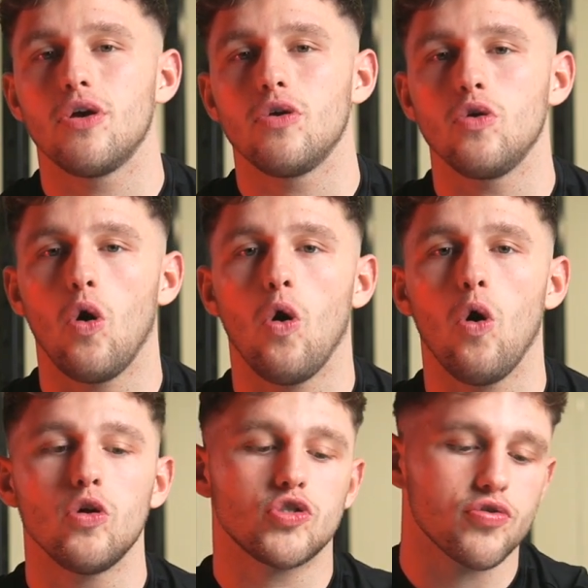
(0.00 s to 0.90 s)

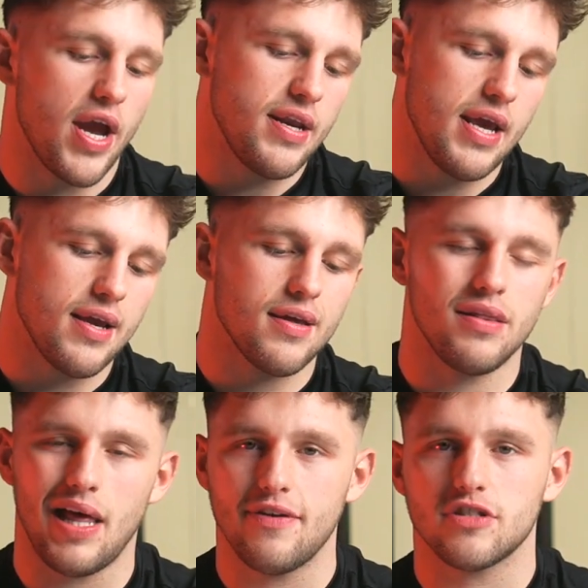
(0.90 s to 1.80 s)
your training
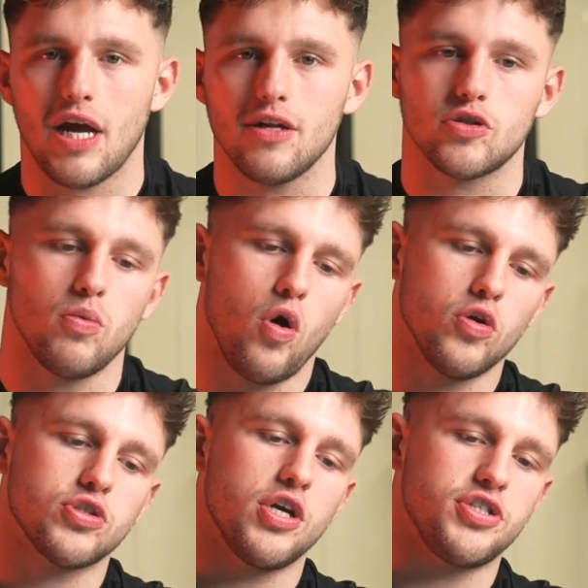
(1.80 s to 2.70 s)
lifestyle
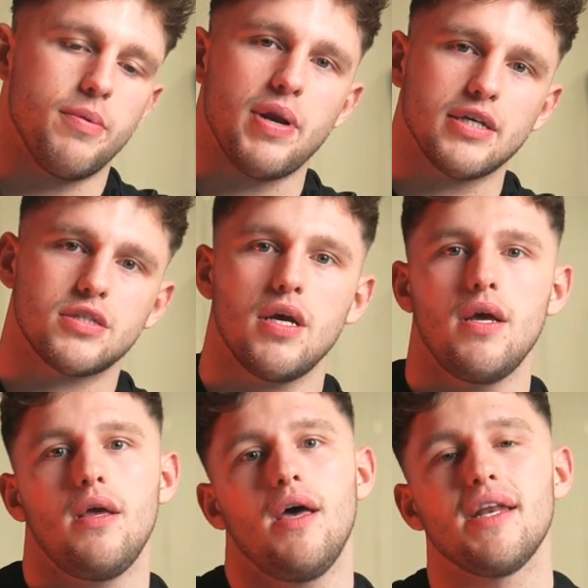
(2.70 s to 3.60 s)
towards a gymnast.
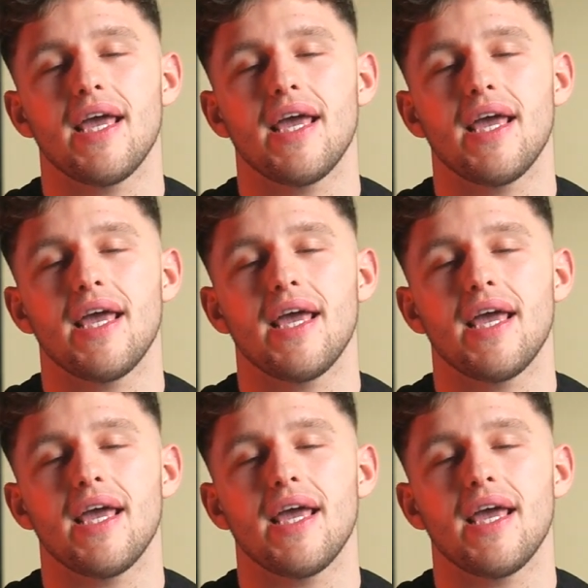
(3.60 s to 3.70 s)
And